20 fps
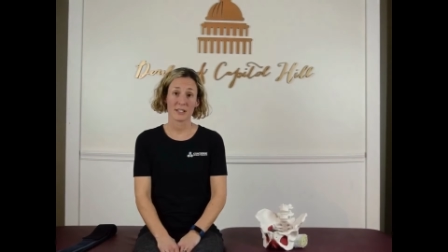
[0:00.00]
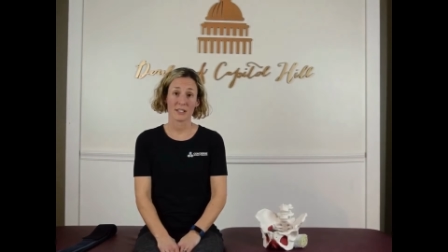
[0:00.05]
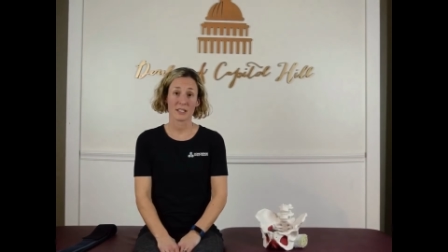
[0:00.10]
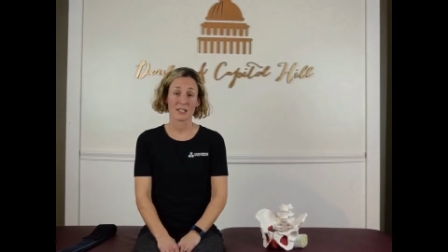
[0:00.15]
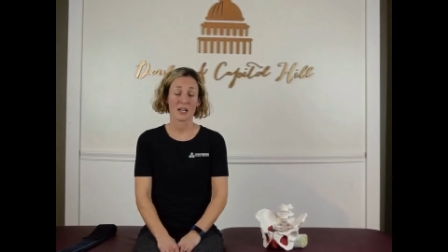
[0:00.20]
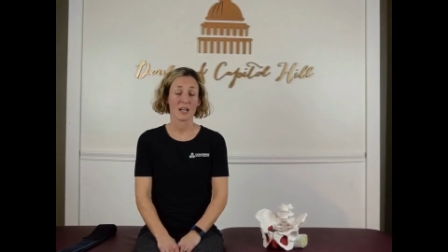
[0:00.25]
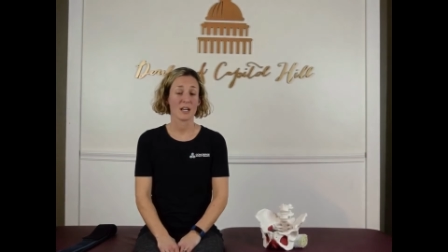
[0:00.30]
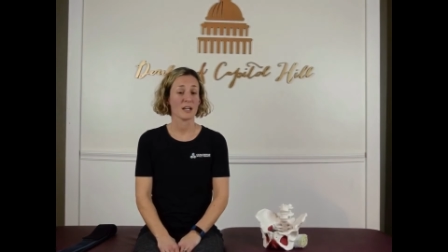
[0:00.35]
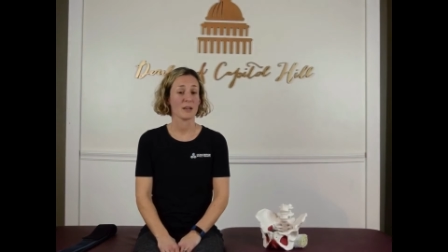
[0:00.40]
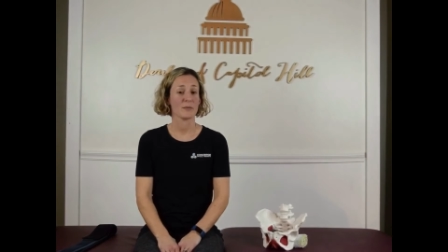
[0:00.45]
the
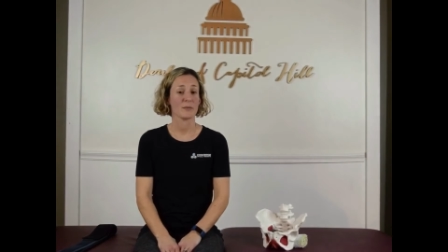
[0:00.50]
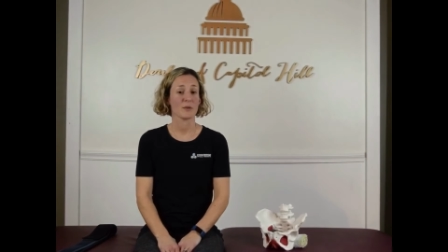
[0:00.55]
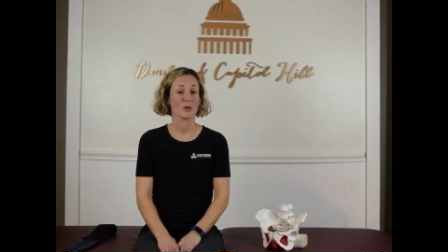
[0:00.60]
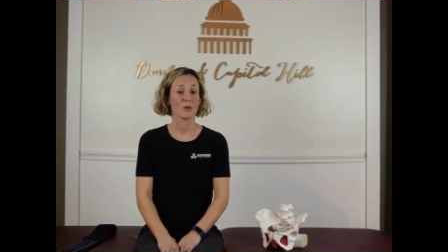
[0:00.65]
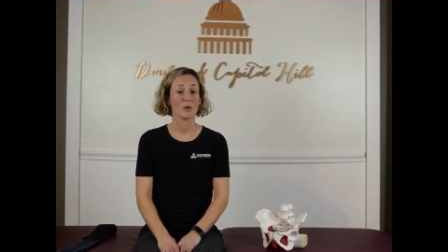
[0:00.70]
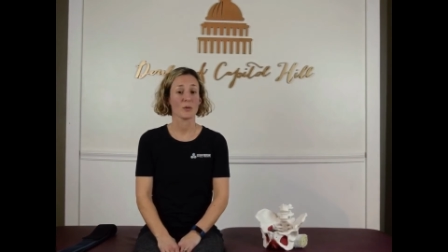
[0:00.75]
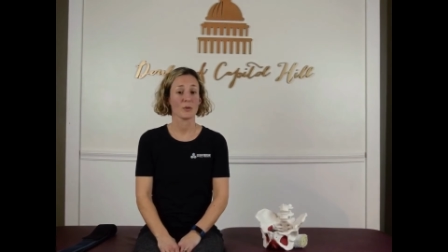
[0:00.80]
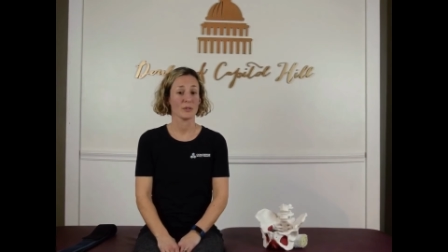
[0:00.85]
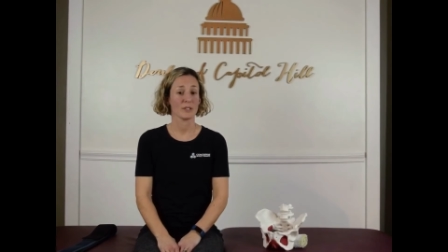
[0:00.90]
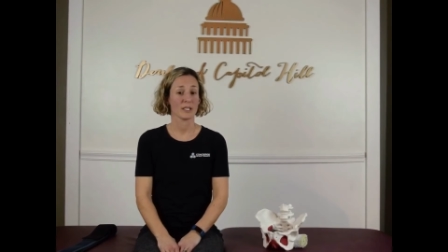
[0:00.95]
time you're
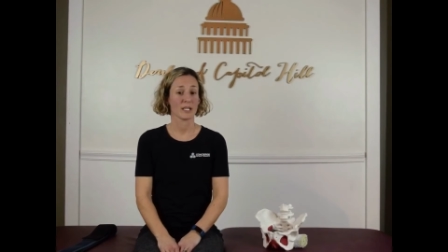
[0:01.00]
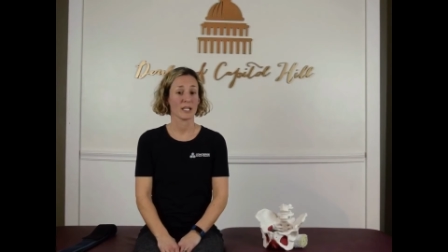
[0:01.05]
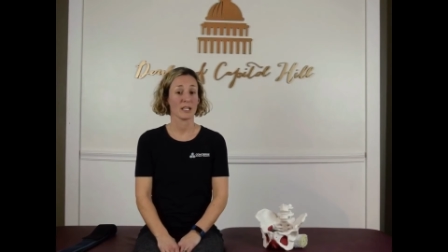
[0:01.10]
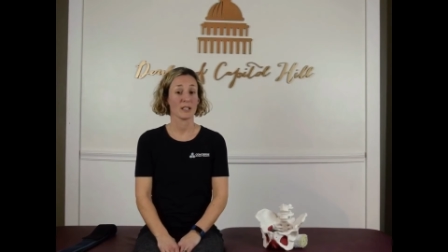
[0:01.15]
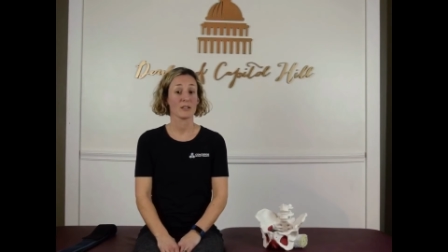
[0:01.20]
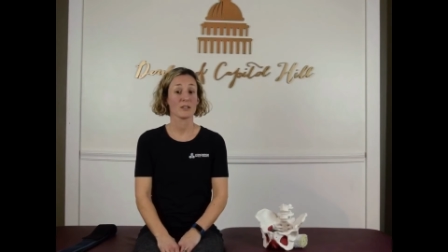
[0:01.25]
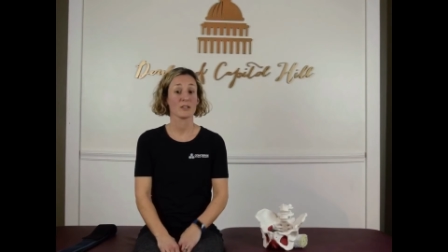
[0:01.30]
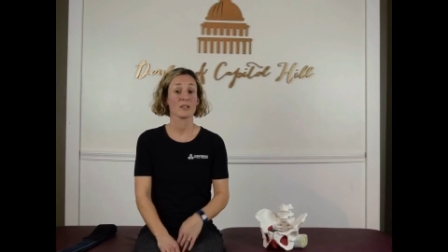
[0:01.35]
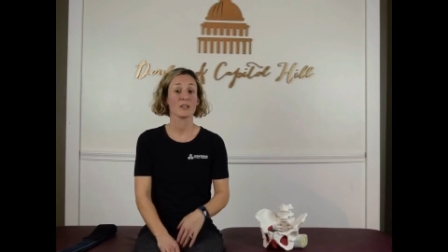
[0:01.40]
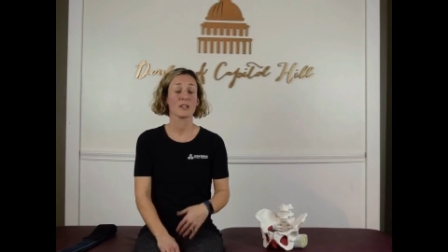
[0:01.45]
holding
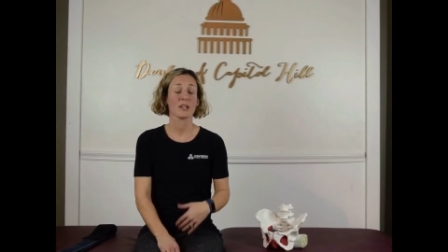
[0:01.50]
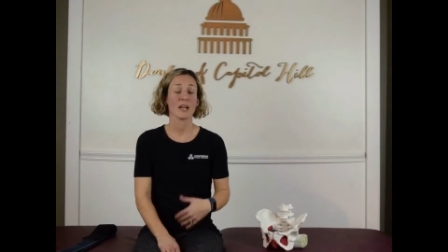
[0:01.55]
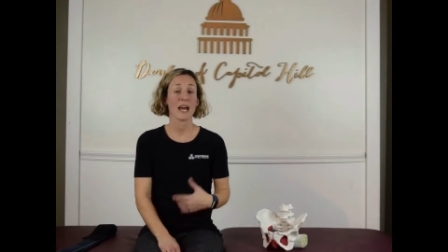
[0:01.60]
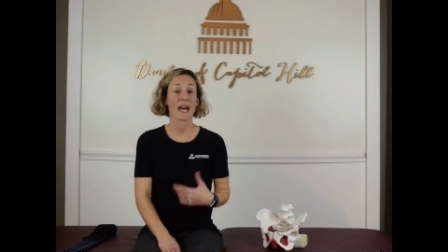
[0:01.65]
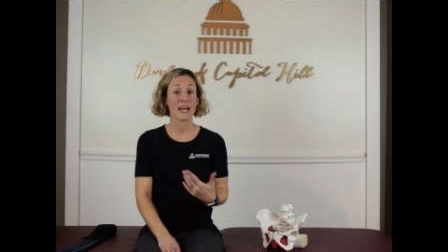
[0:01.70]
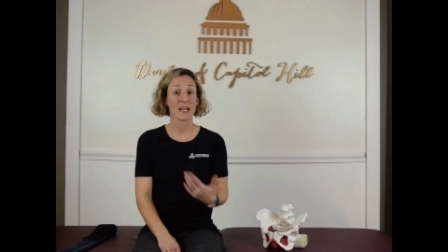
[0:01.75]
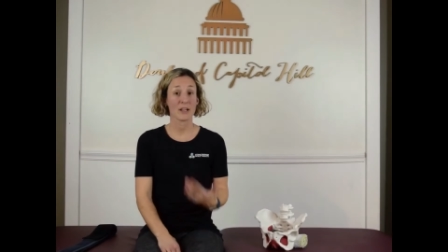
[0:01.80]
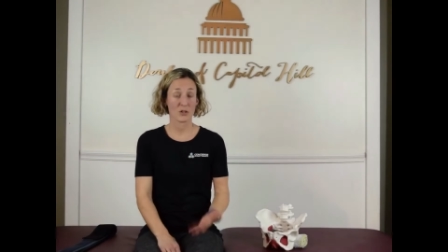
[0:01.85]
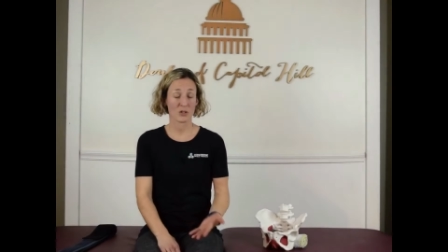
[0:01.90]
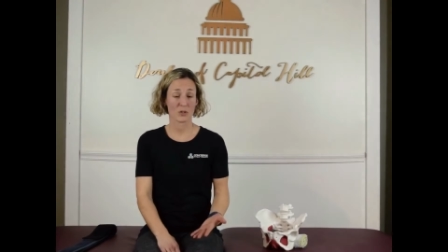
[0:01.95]
it
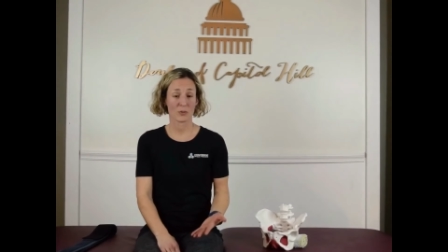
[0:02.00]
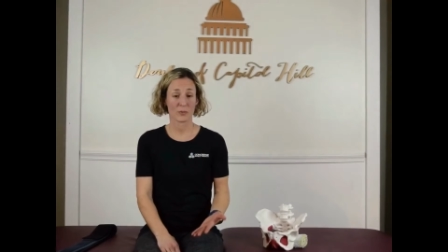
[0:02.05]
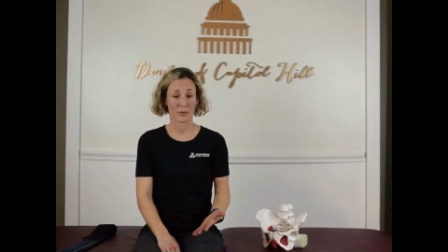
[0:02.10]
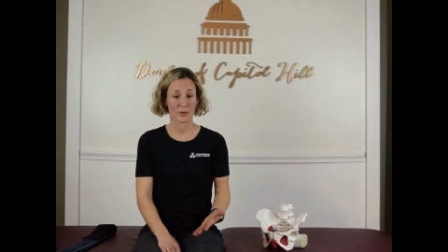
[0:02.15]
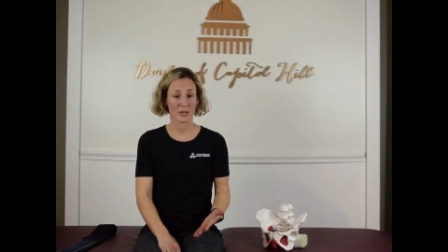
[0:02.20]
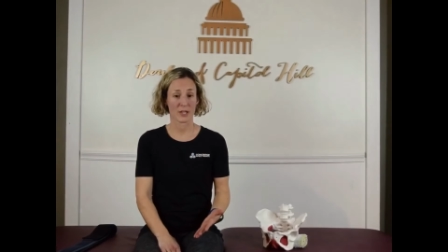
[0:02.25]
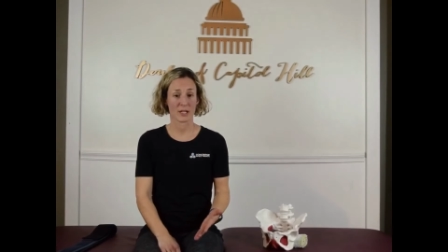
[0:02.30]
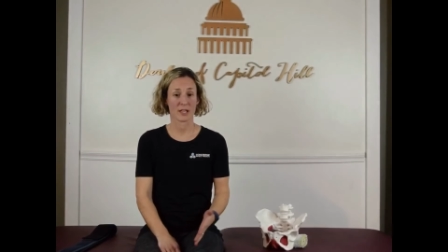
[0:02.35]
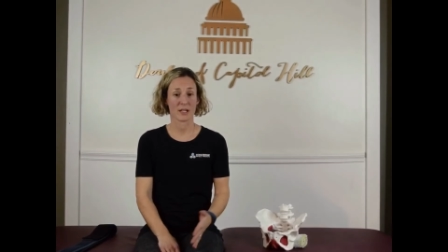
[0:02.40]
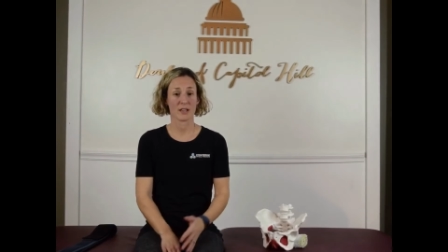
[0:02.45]
as you
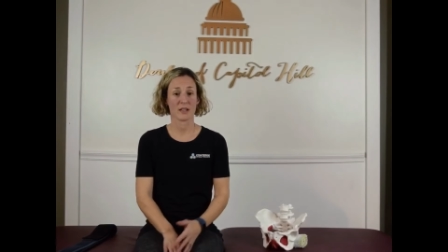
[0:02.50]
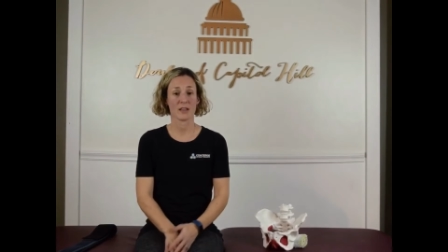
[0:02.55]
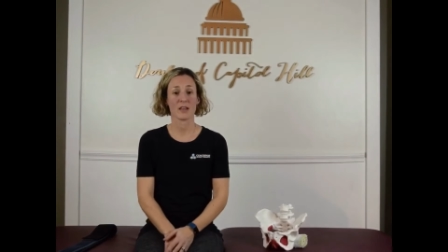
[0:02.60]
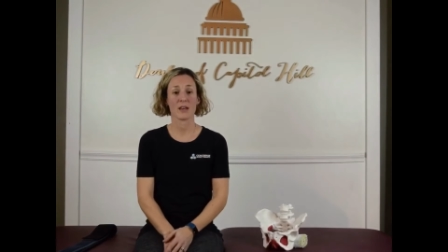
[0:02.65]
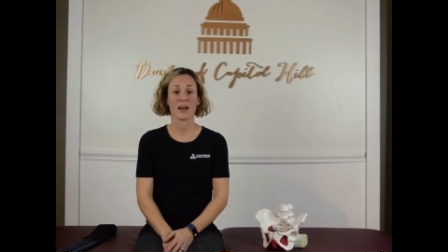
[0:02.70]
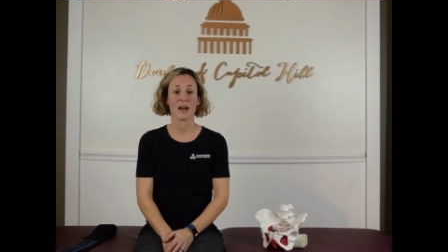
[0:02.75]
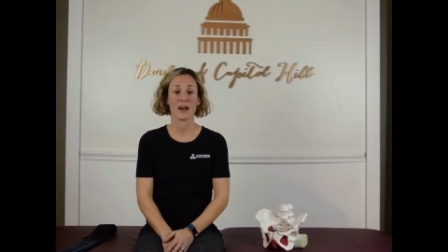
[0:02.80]
breathe,